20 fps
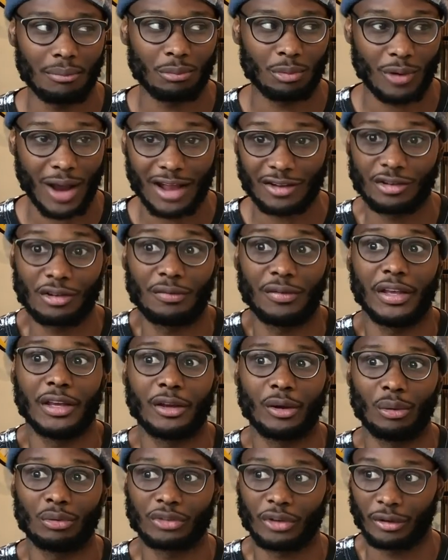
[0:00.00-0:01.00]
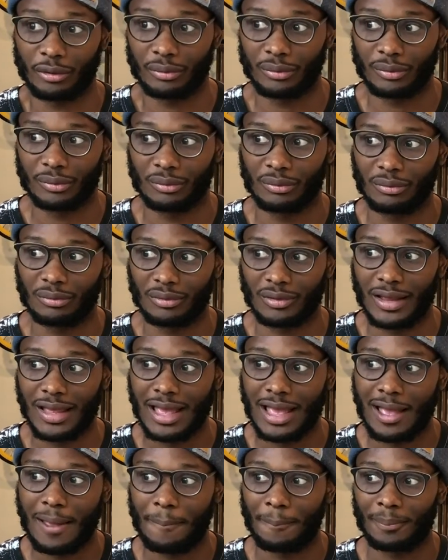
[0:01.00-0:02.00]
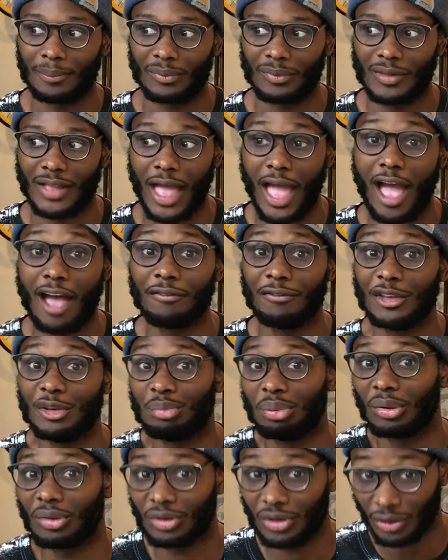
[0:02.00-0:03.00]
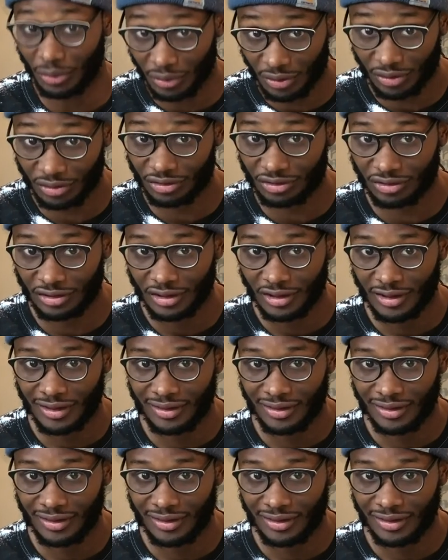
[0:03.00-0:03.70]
Rideshare vehicles are heavy polluters.